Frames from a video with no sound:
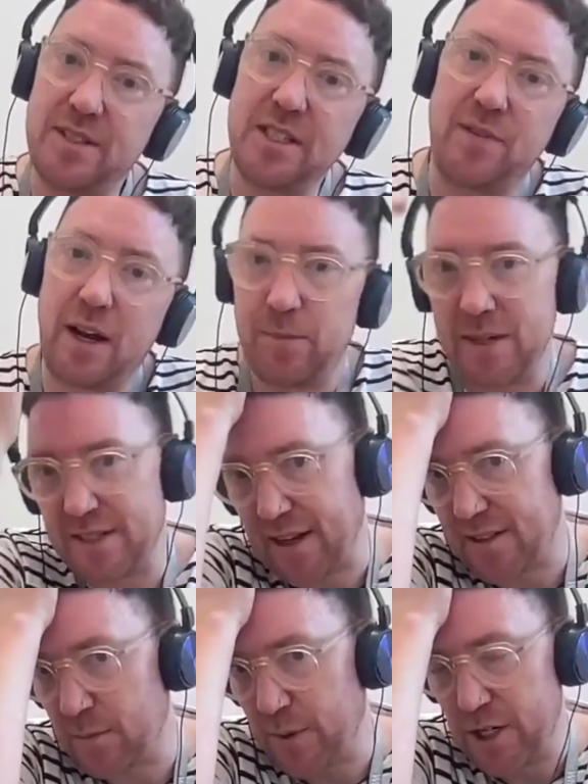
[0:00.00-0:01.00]
us develop this
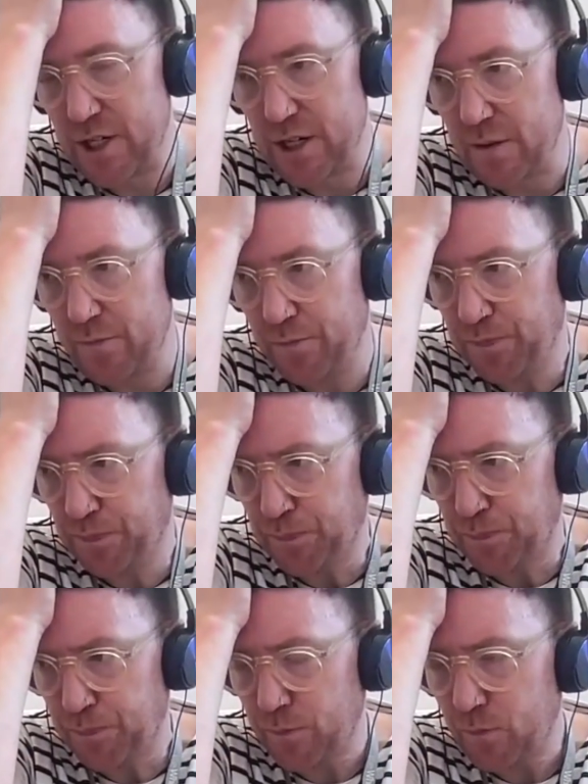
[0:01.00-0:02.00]
exhibition.
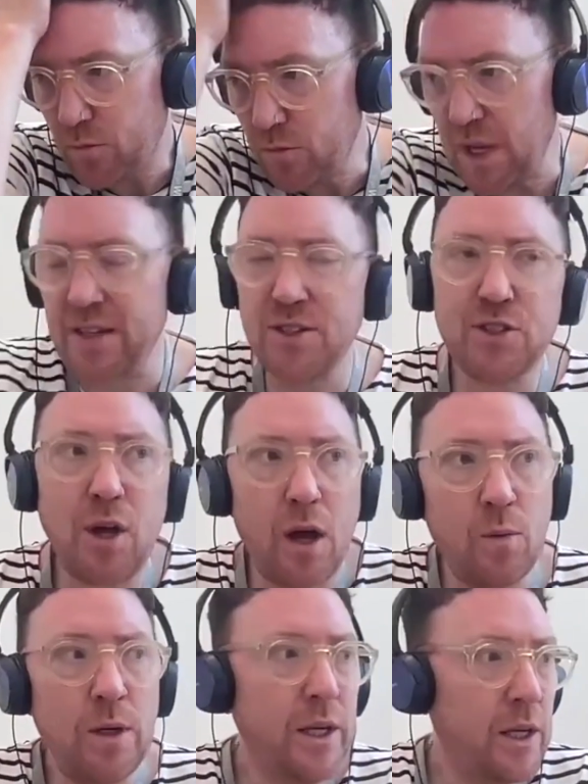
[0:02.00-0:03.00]
And
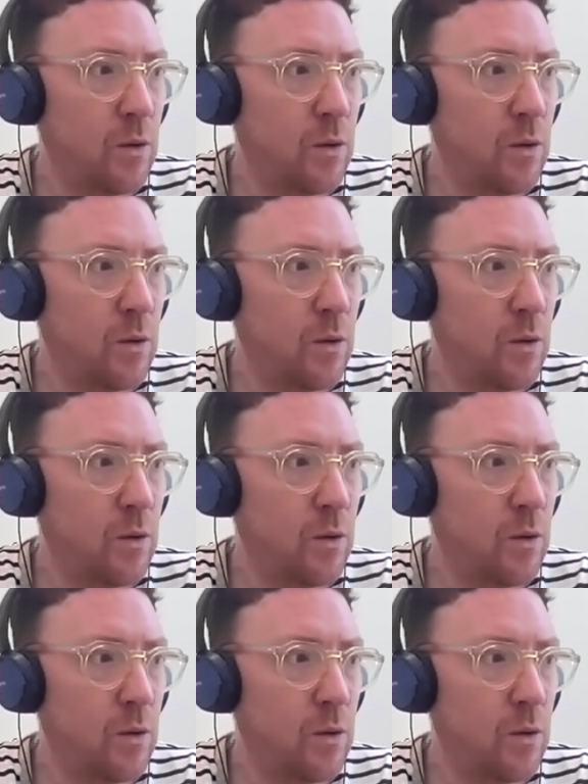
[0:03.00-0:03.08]
so